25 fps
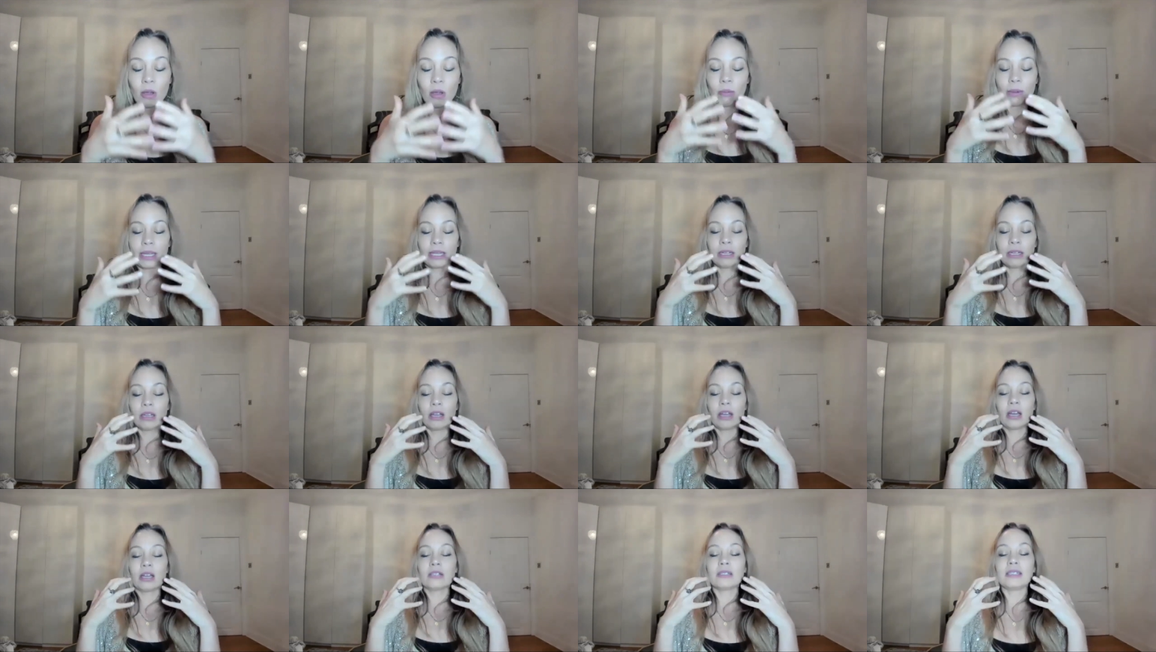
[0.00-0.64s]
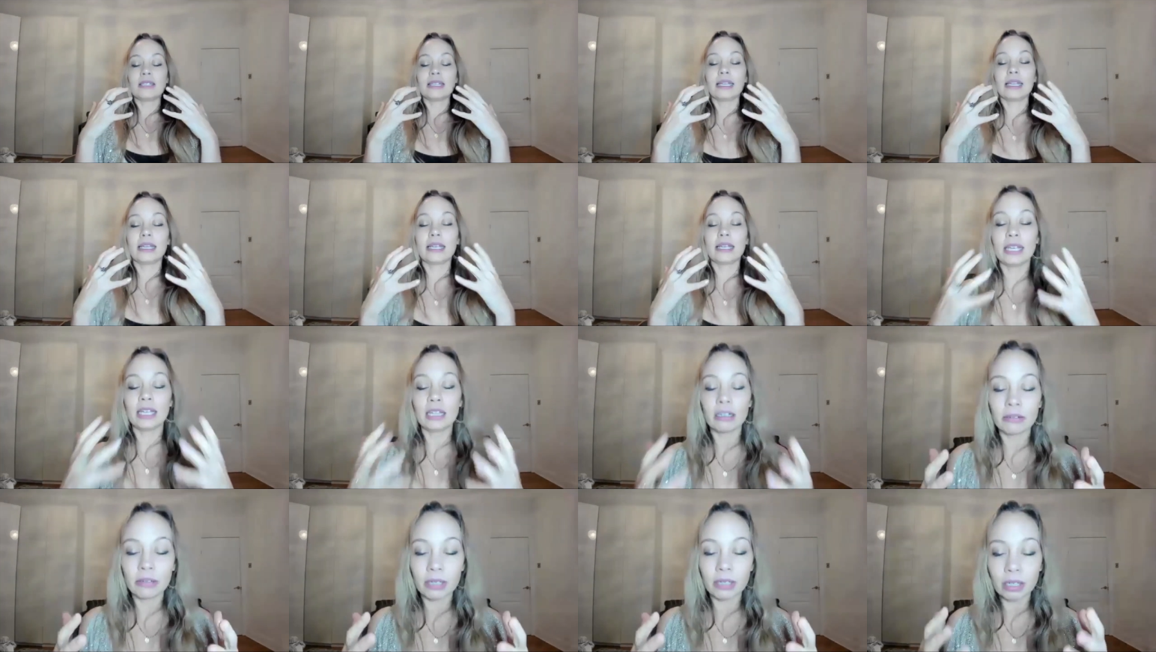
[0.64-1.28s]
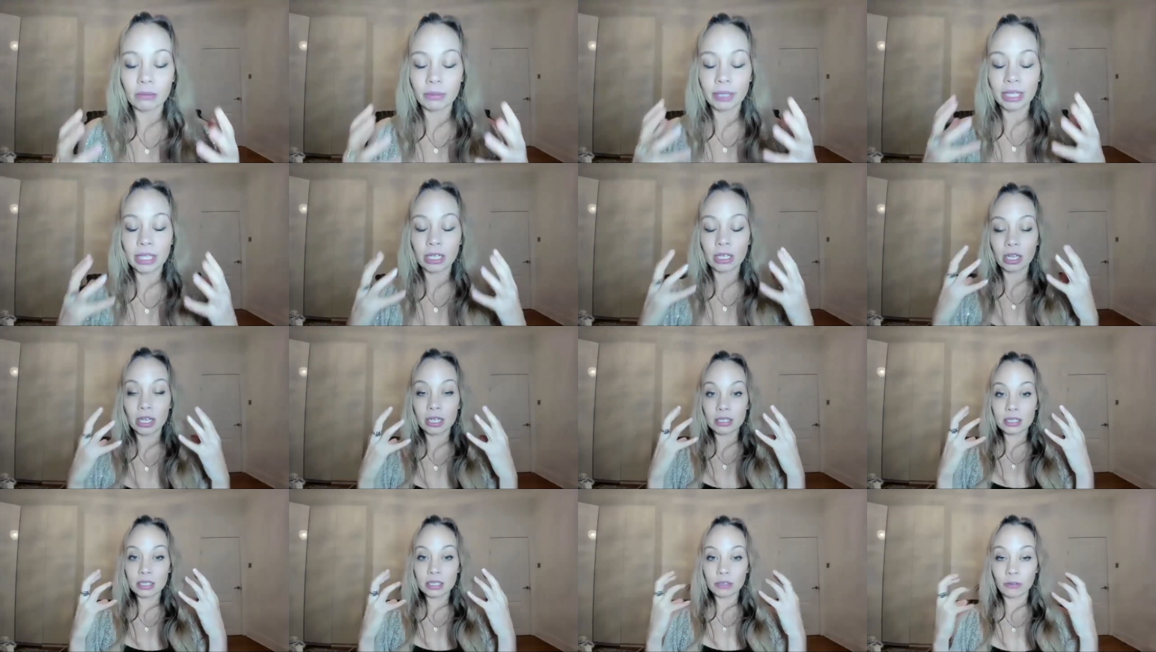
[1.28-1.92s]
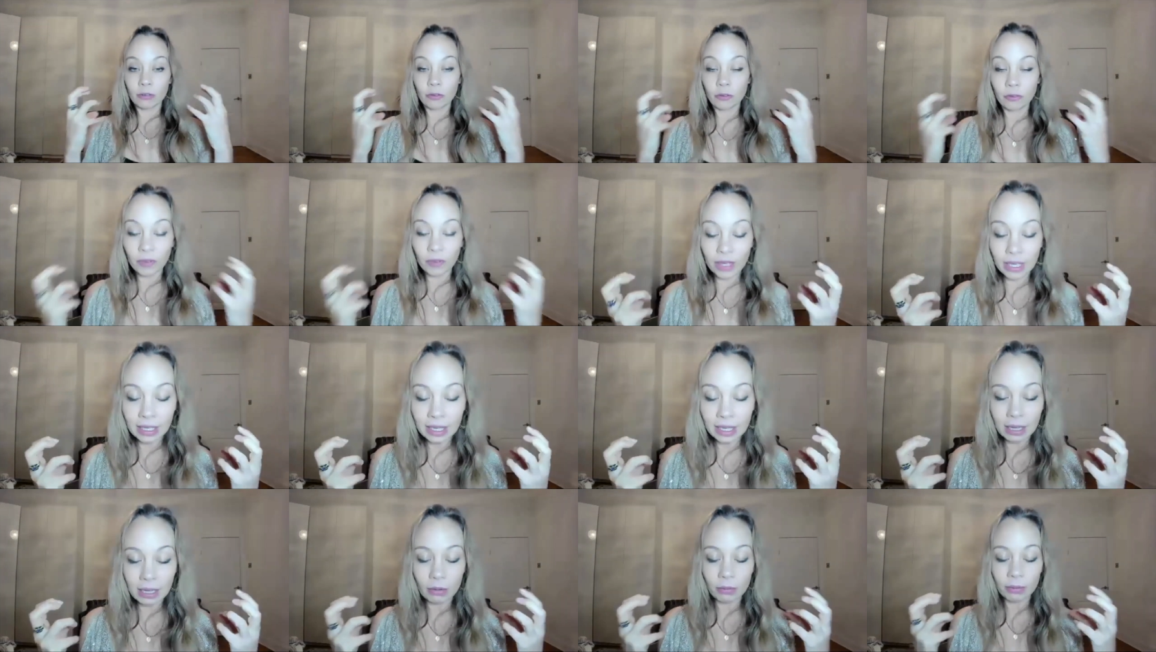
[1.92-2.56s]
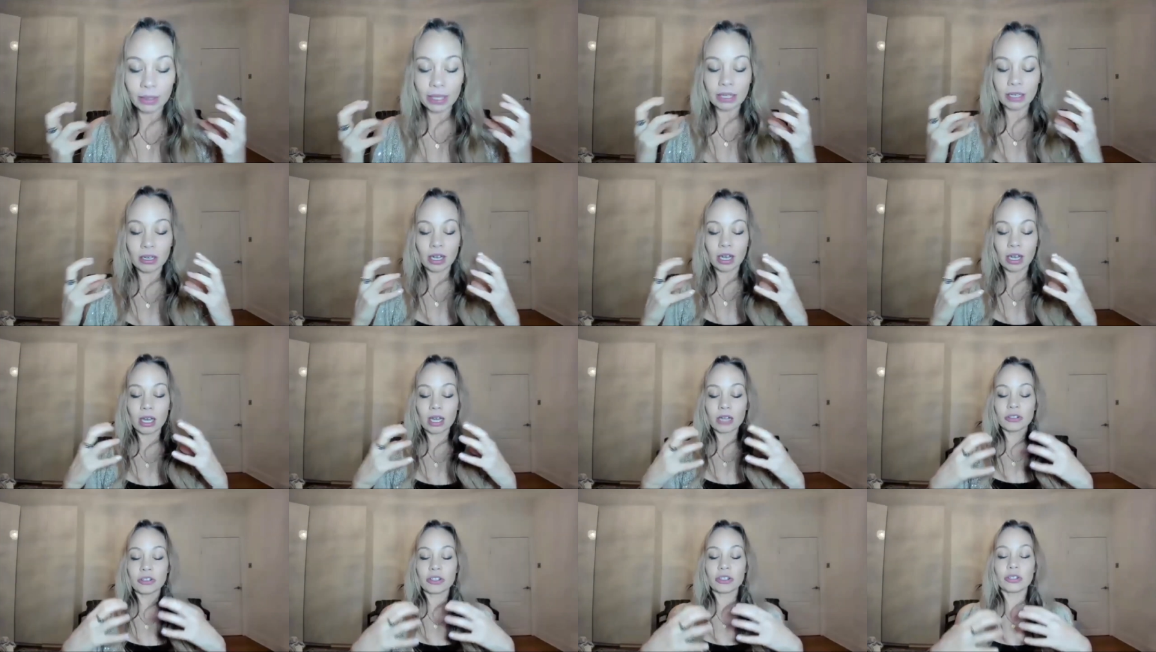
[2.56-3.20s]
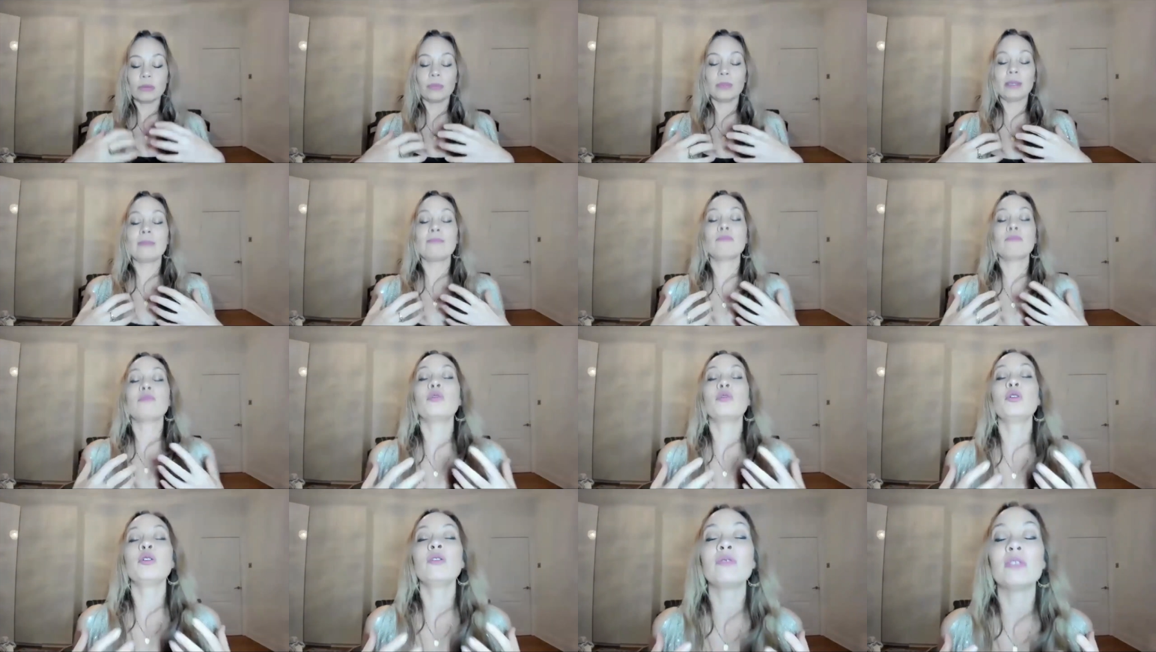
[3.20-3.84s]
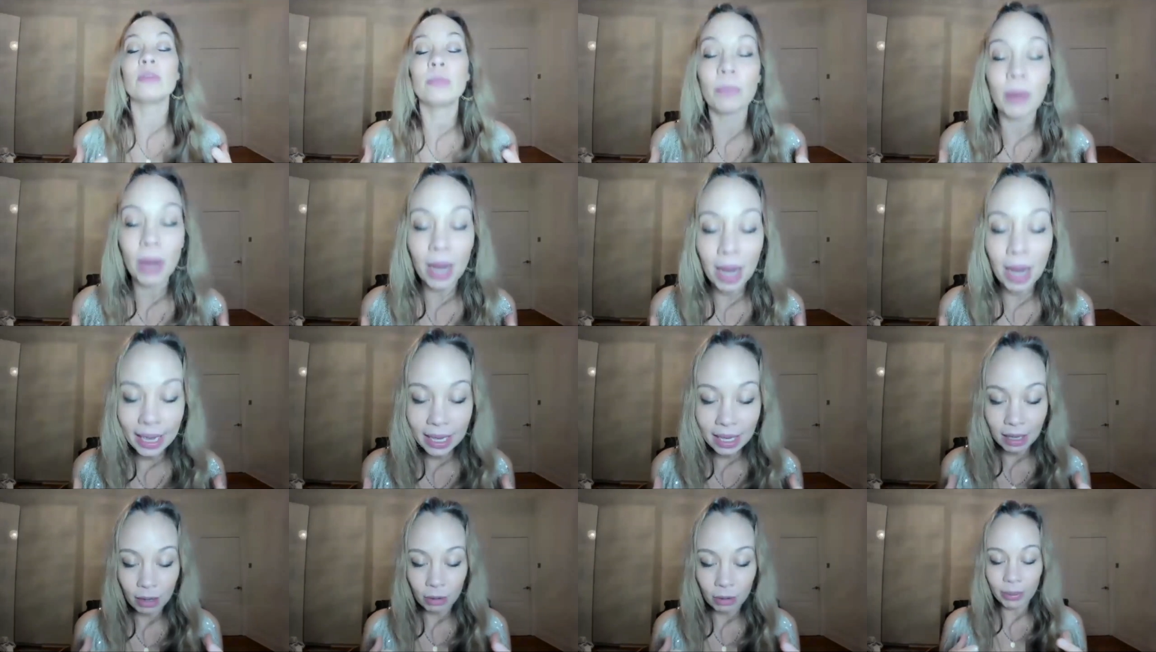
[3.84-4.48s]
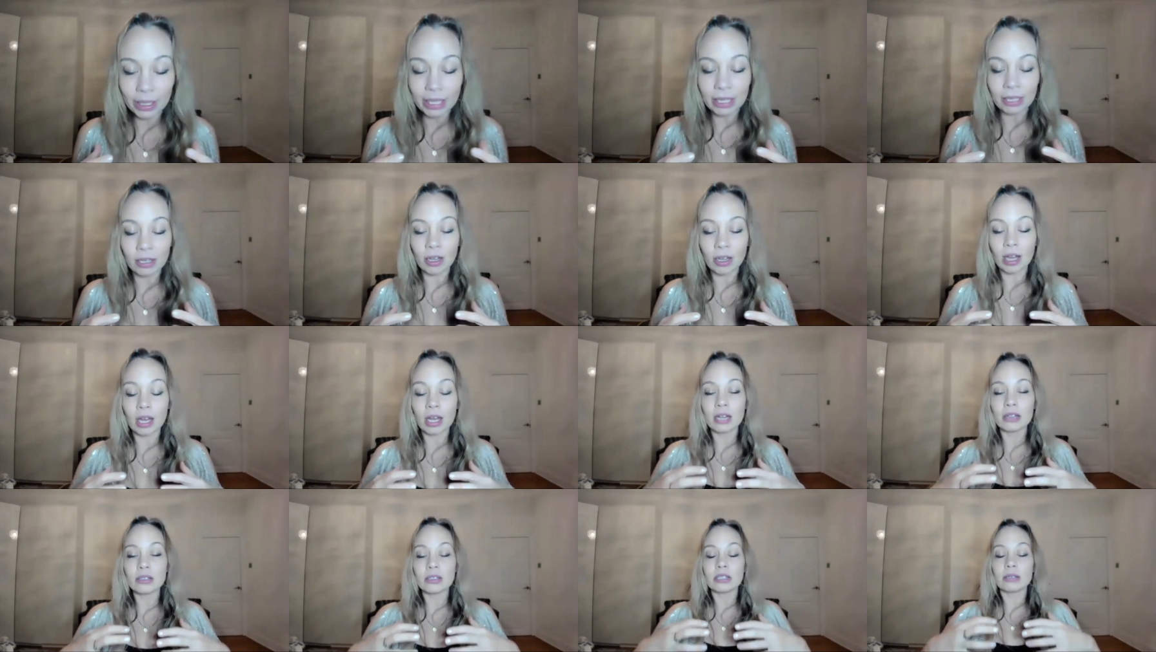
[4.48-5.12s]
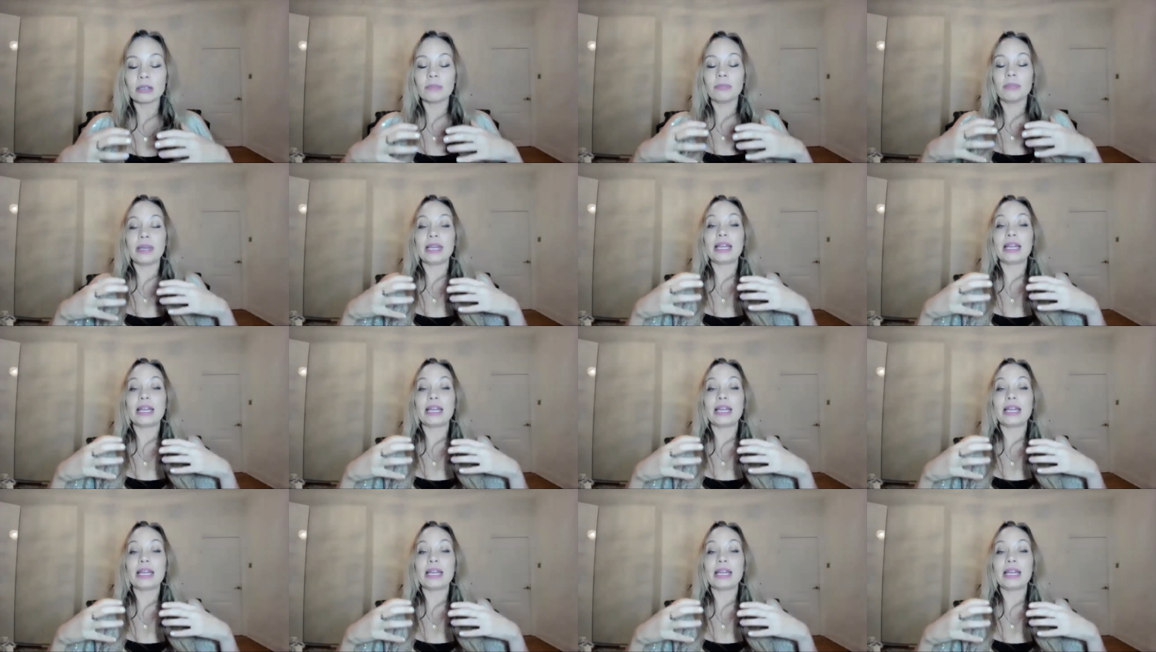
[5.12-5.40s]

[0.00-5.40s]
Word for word: we learn to hear it, we learn to feel it, we learn to be moved by it, we learn to